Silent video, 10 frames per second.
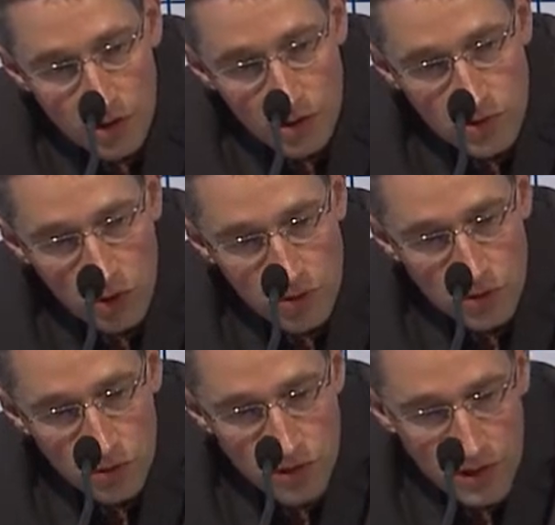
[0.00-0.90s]

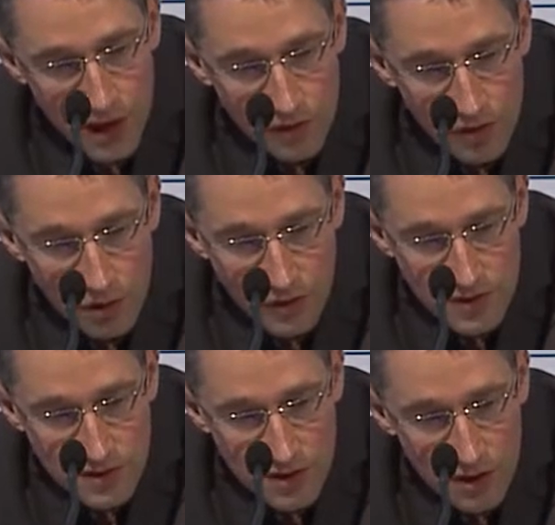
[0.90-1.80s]
logical to cover along
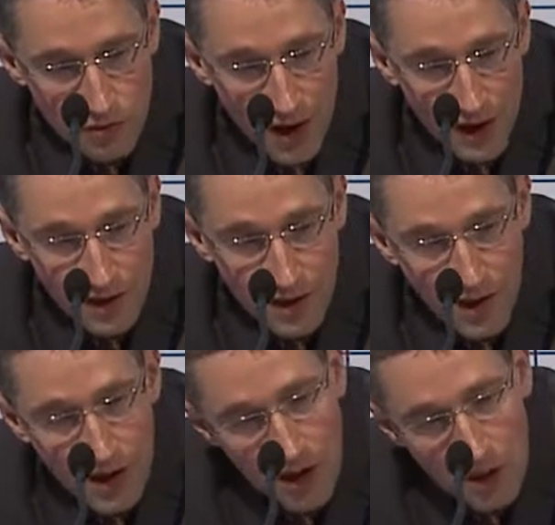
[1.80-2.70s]
this third rank,
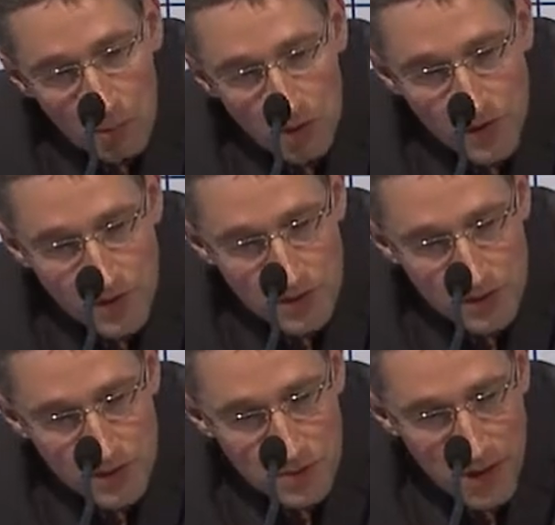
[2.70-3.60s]
but this
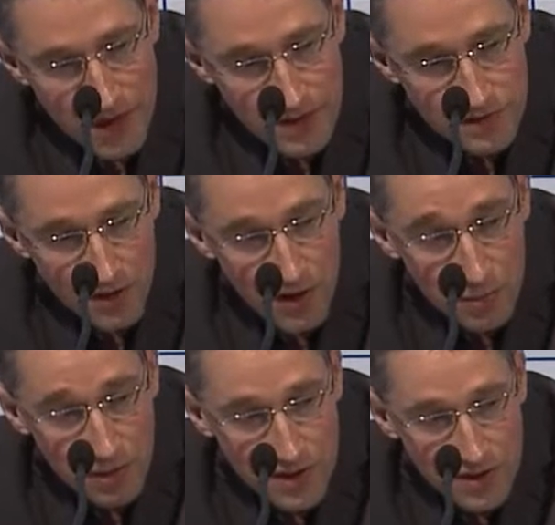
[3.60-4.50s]
pin is very
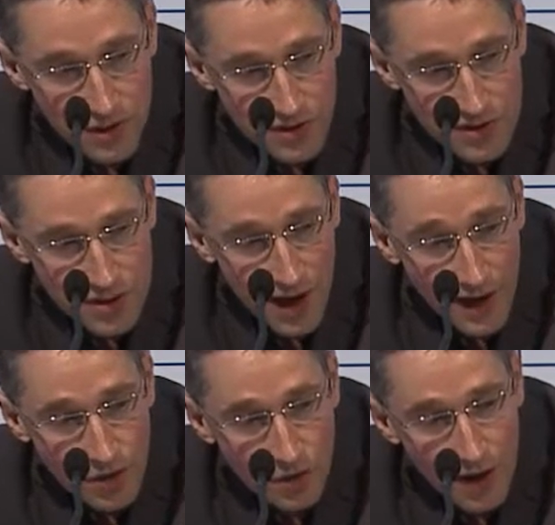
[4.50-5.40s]
unpleasant on this
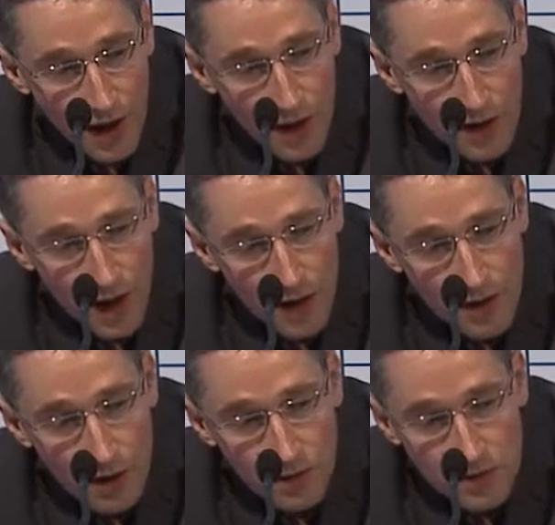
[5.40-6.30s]
diagonal. I
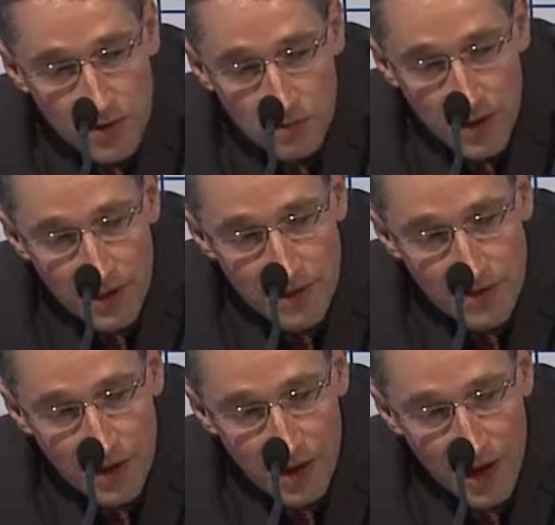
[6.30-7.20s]
don't think this pin
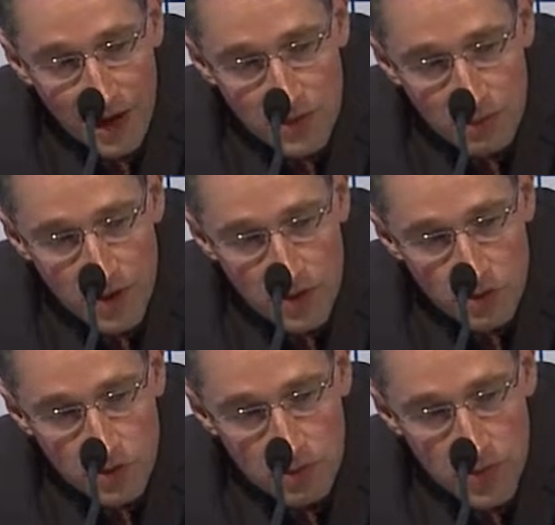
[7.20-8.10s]
is
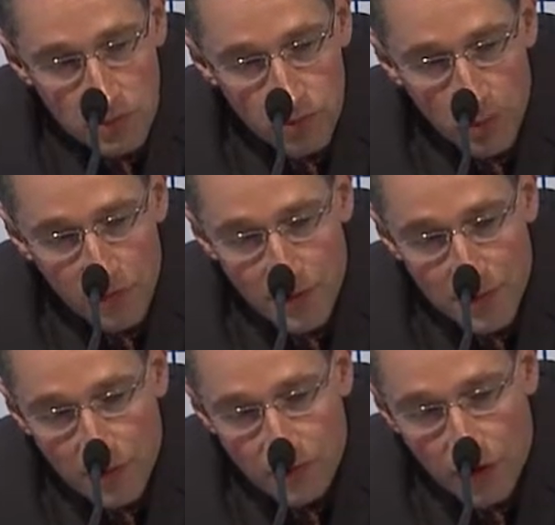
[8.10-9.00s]
always a big problem for him.
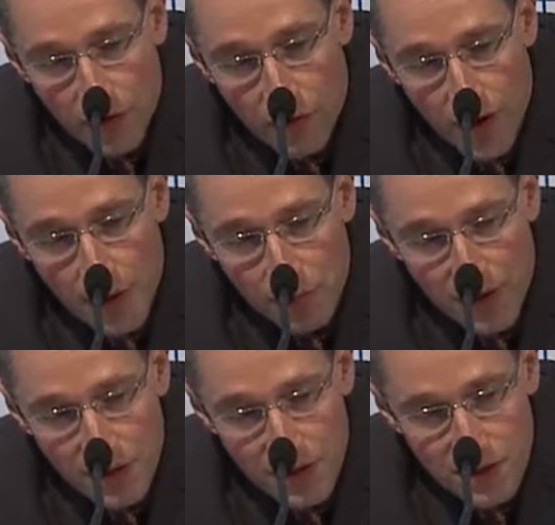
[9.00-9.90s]
He can very rarely
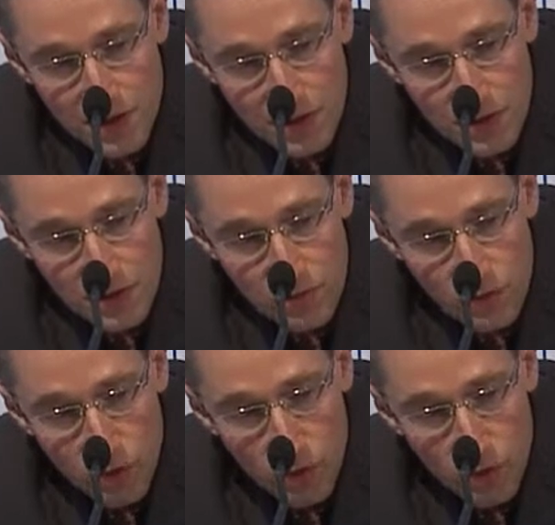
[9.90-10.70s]
play d takes e4.